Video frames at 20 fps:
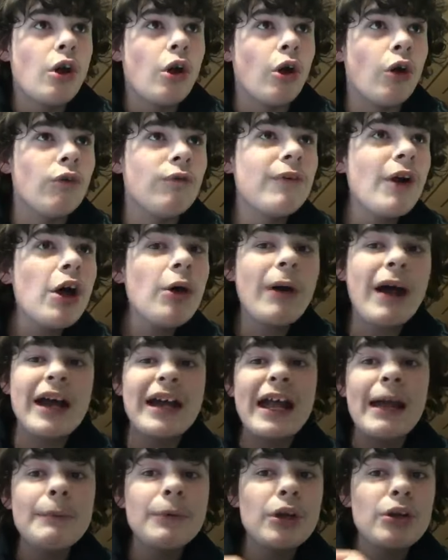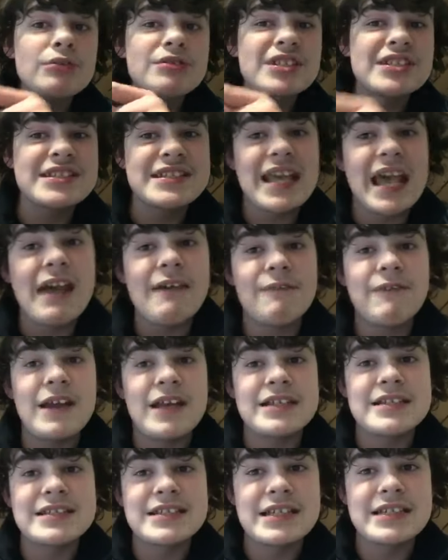Although I am going to
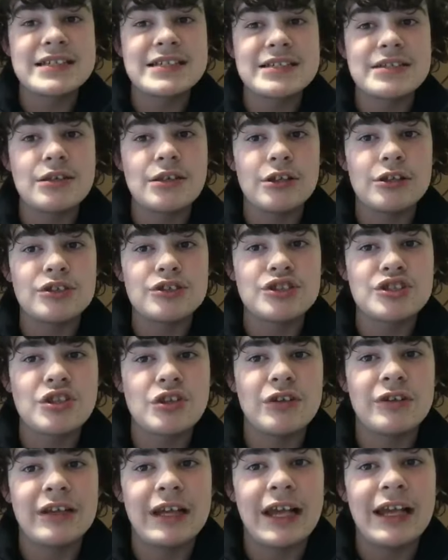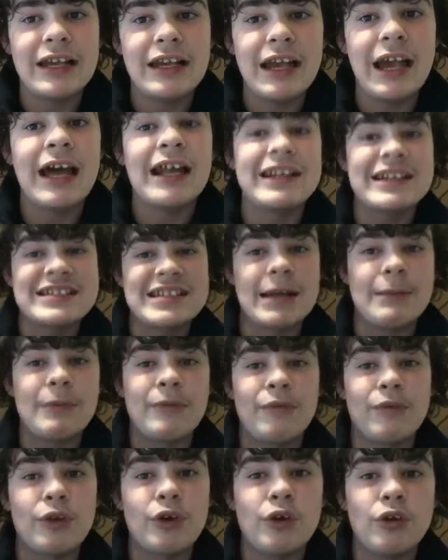Scarefest this Sunday at the
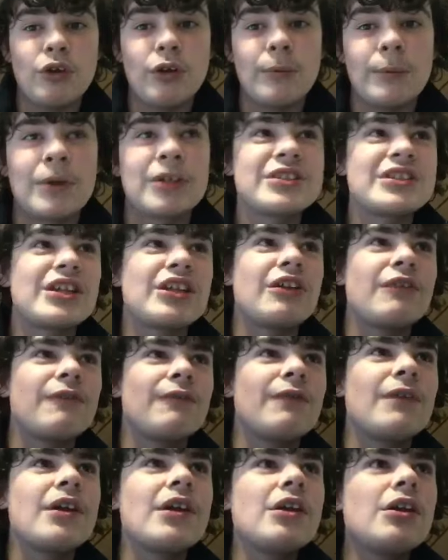time of recording, because I don't.